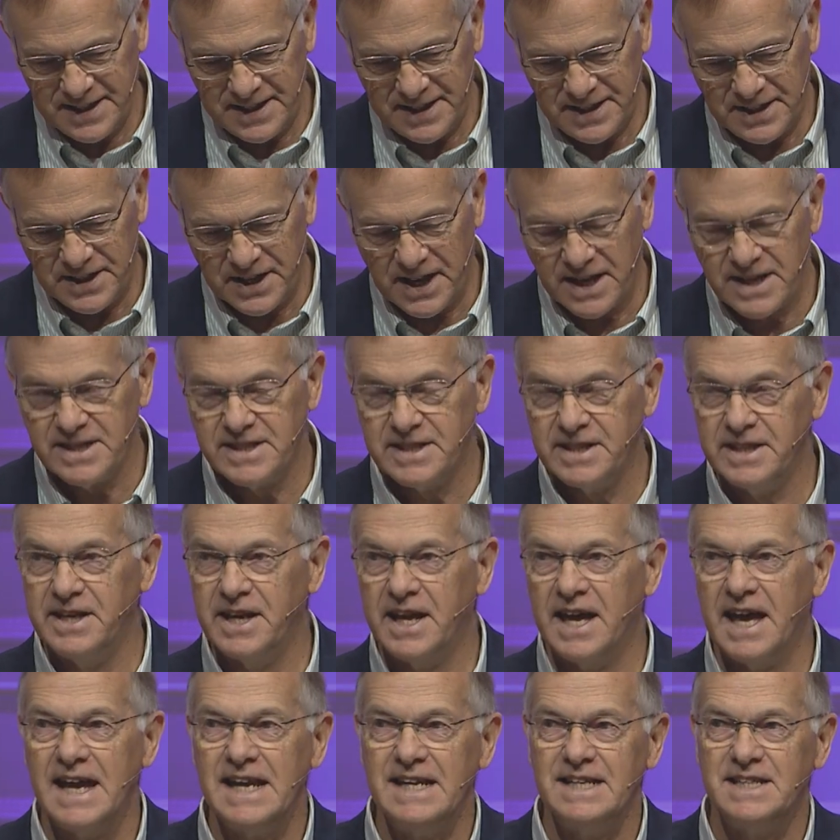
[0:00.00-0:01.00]
in
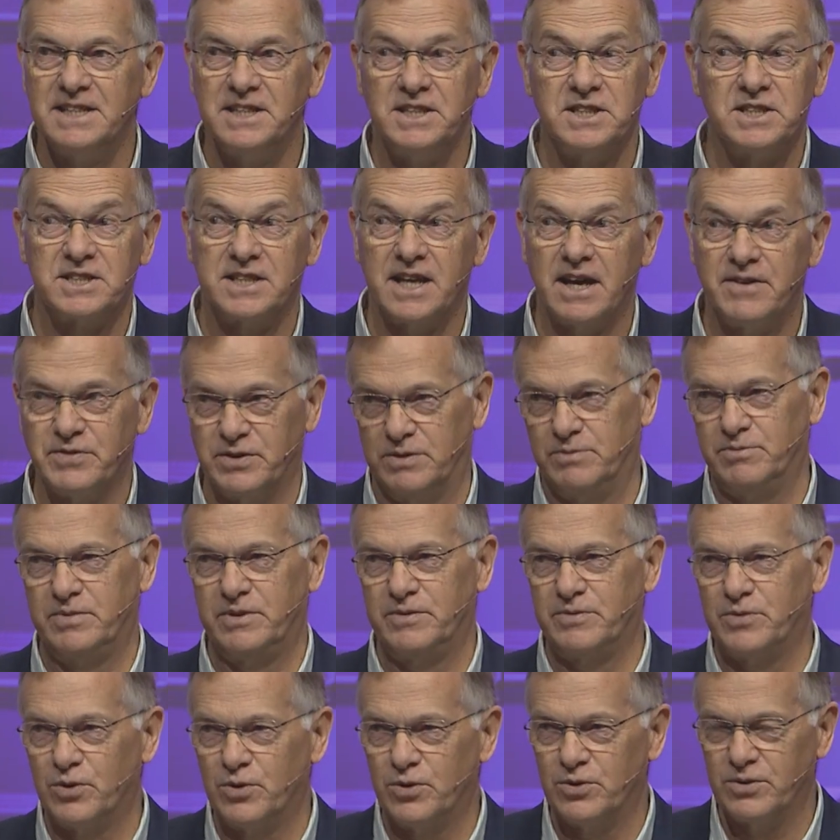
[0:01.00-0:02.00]
1987,
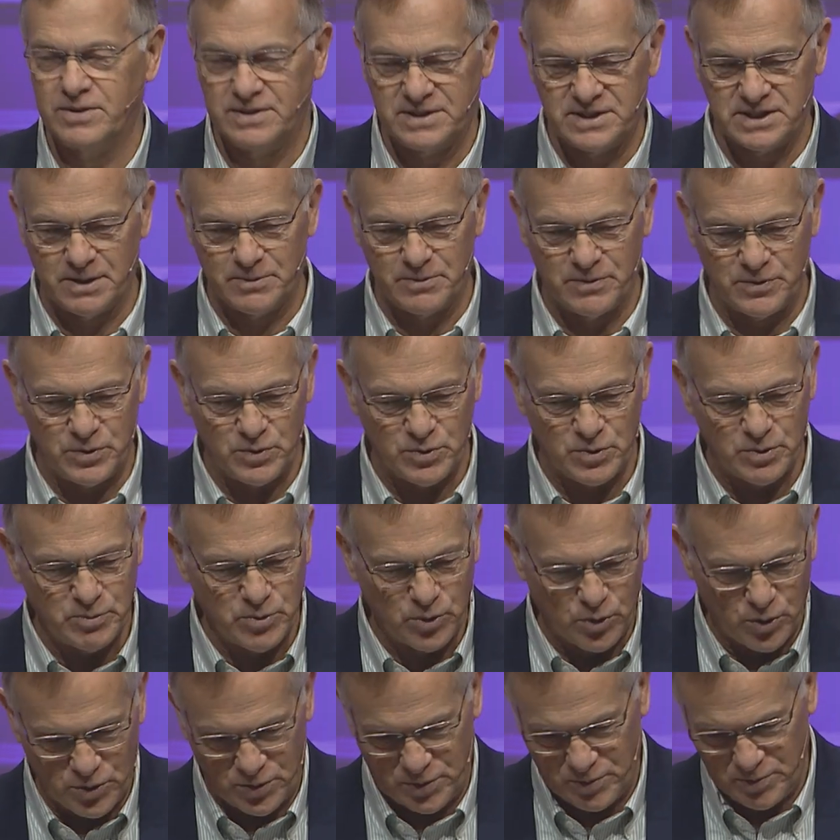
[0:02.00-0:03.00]
before some of you were
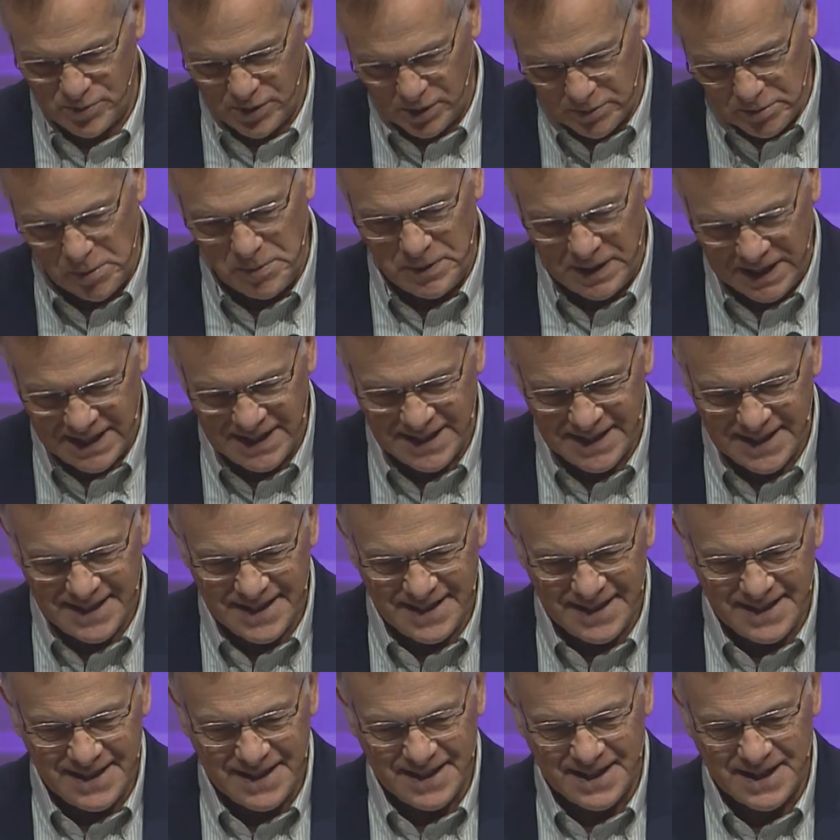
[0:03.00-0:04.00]
born, probably,
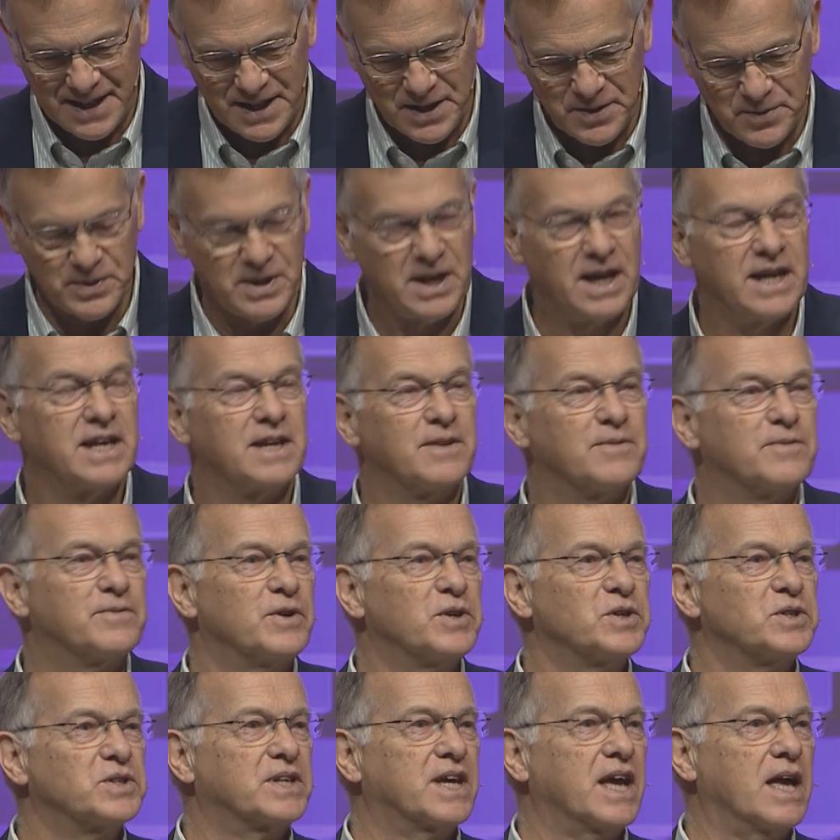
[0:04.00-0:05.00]
uh, when I
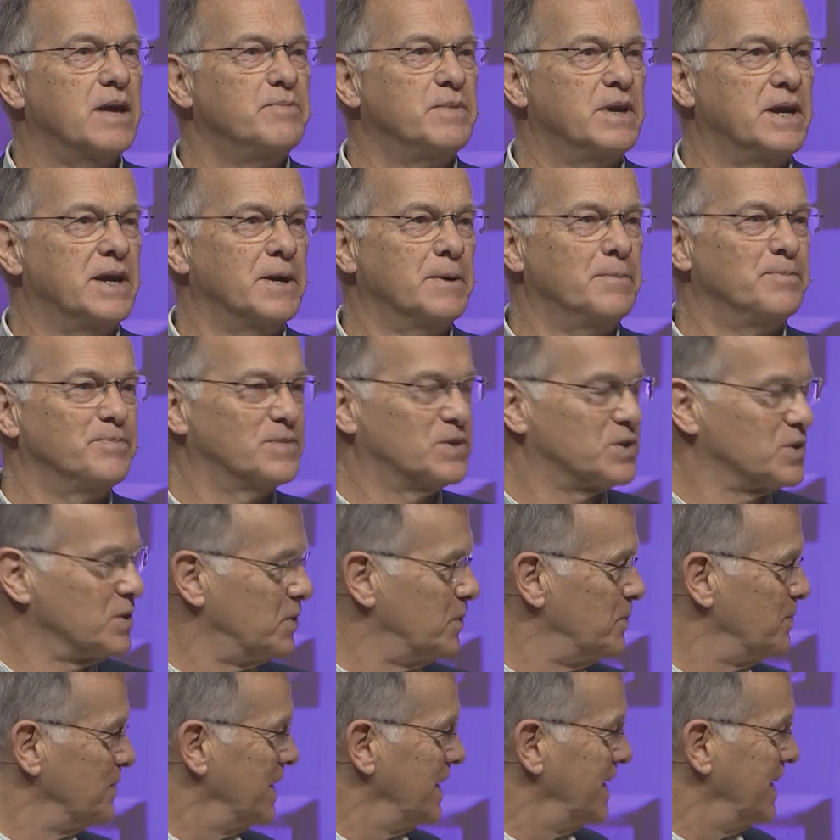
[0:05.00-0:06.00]
first came here.
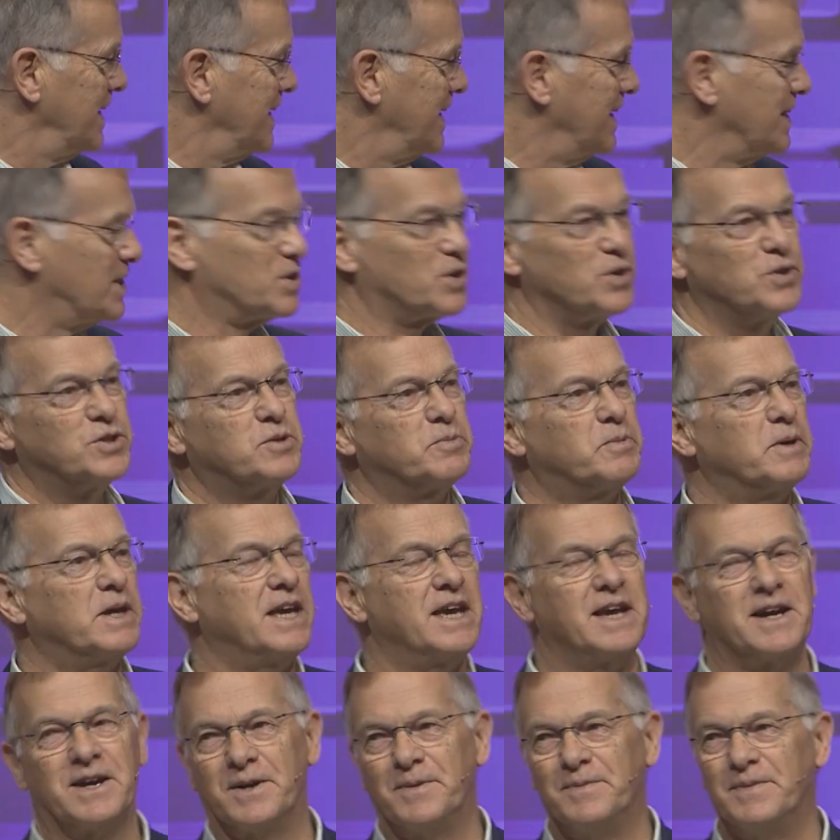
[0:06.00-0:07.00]
So it's good to be
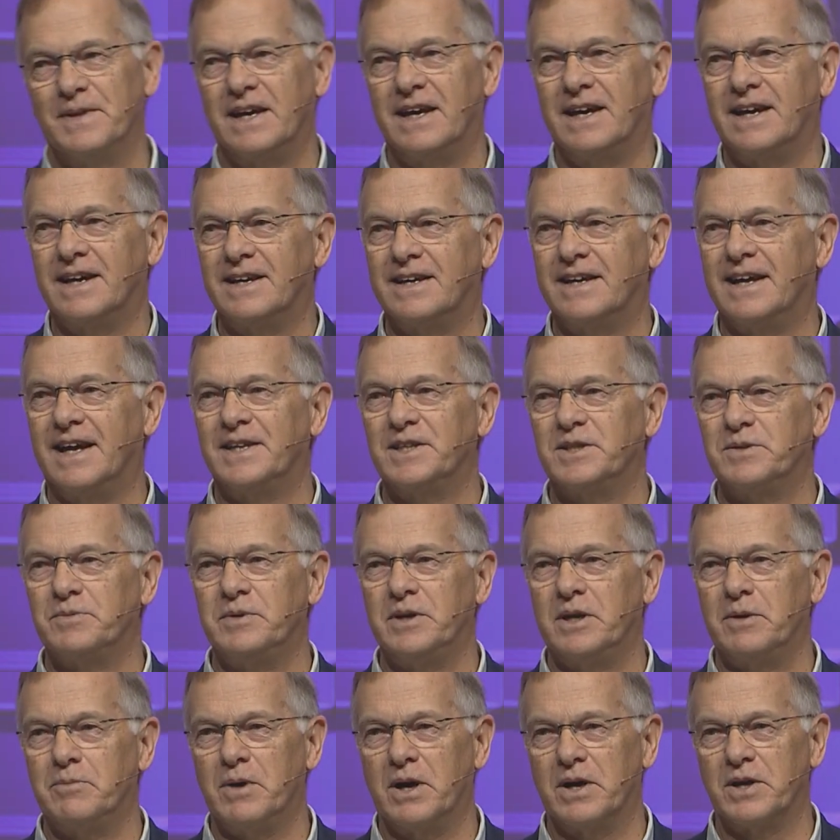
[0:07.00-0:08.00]
here uh, and to
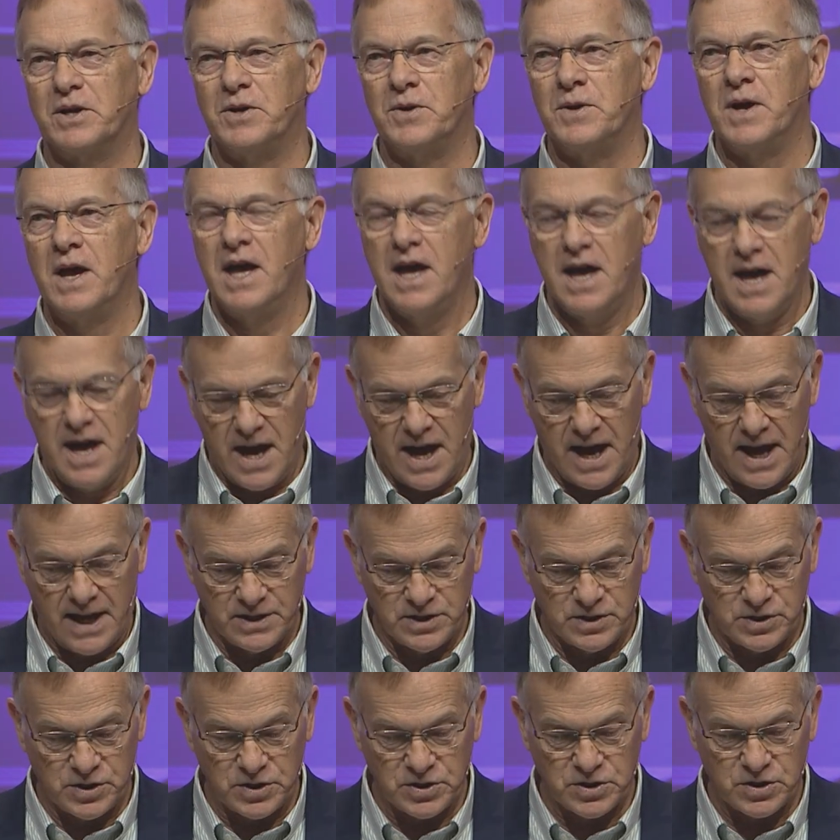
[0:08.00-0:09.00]
be among you.
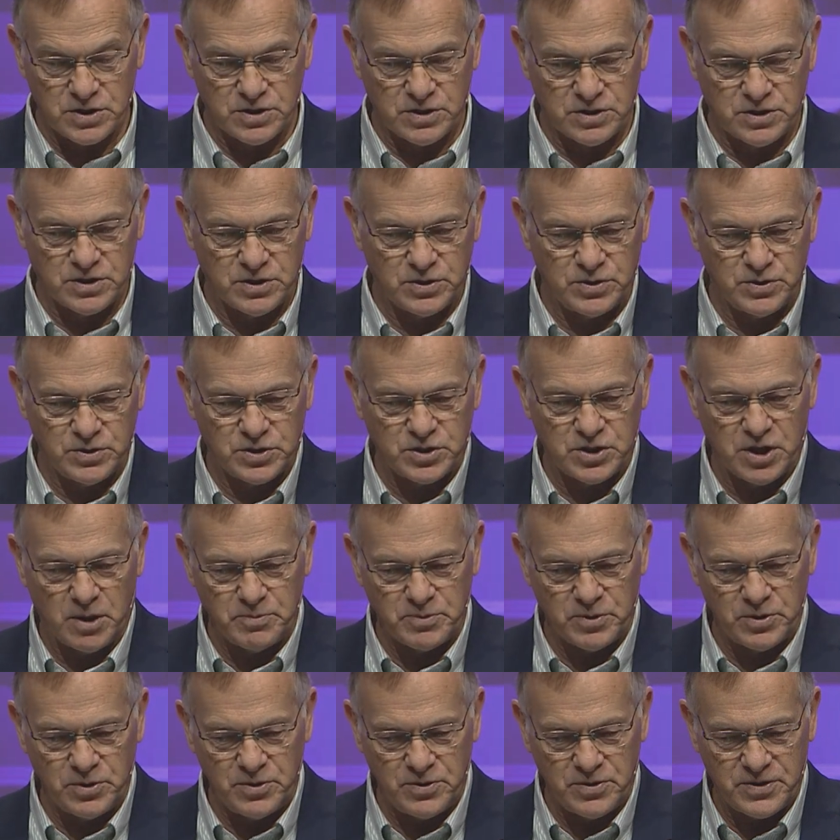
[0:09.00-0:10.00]
And just to
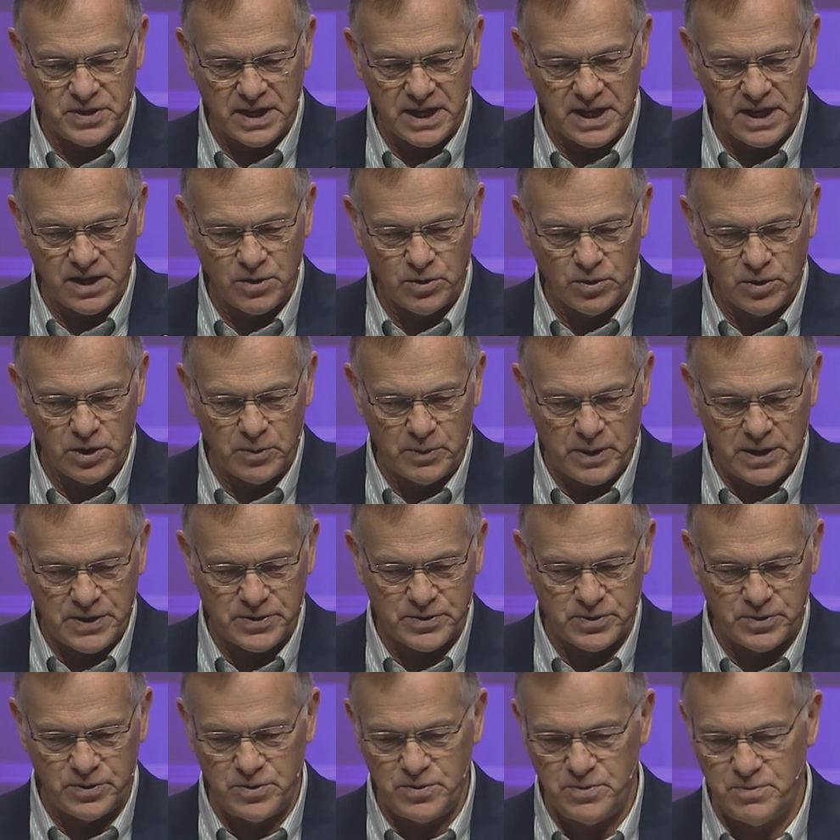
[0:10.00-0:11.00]
stop you thinking all the way
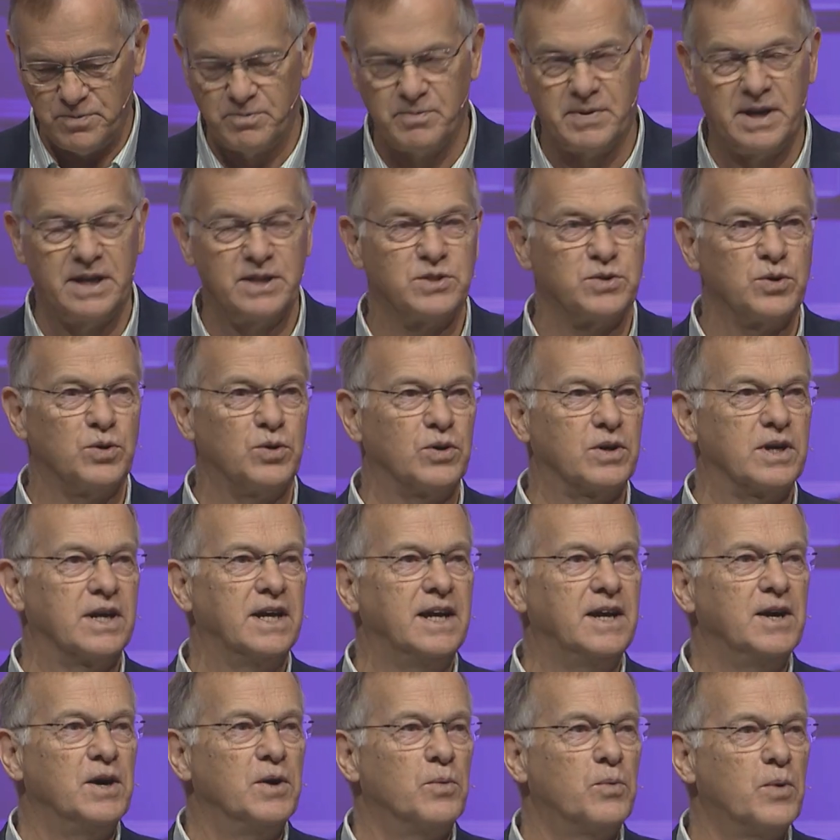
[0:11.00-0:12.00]
through my talk
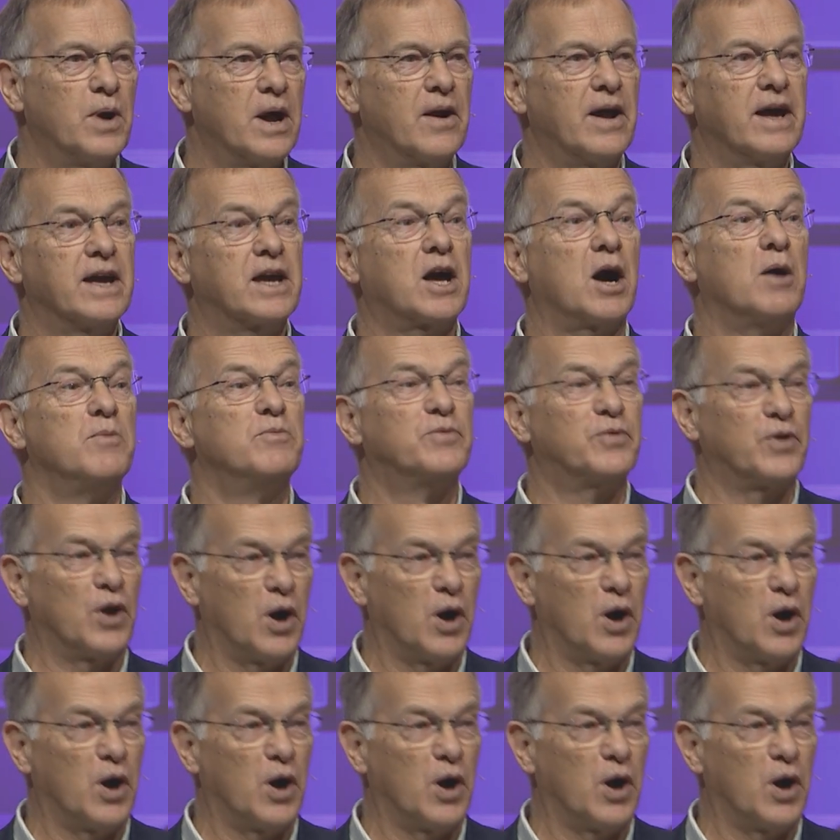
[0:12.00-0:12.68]
where I come